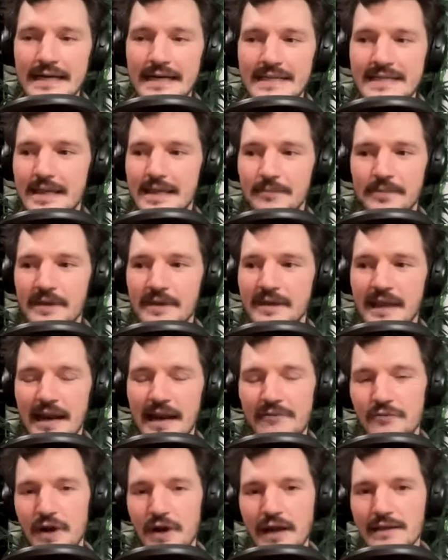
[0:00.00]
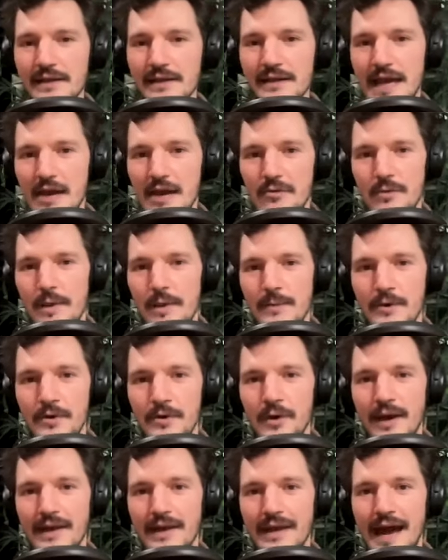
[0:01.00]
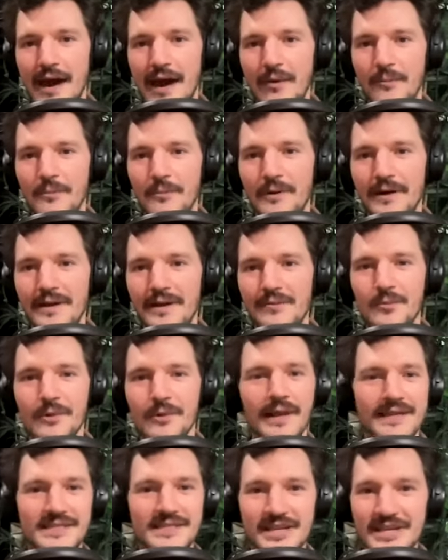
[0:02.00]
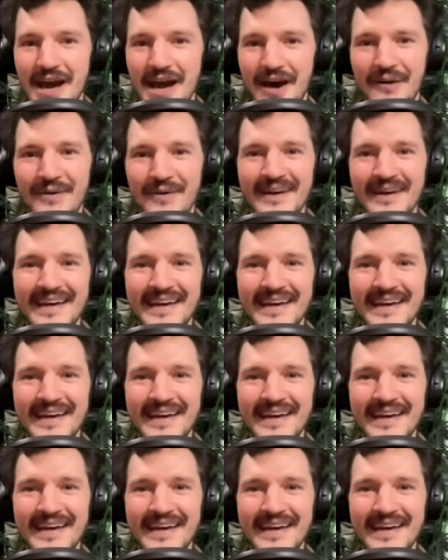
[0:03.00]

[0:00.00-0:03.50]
something that I frankly can't remember right now, but we'll let you know.